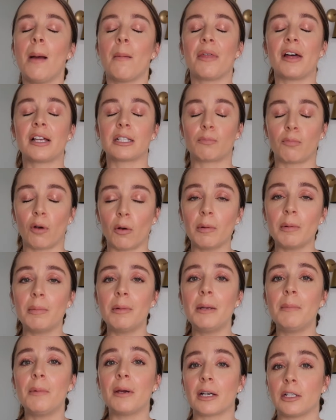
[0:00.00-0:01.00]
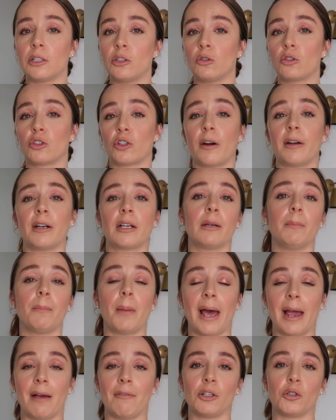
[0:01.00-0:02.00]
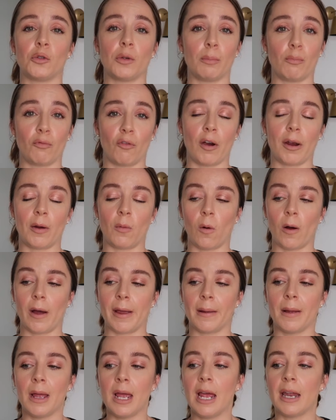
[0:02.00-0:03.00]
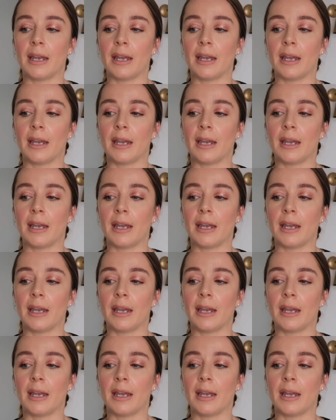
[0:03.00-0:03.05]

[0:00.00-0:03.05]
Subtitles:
That's probably because you're trying to compare it to a bright white.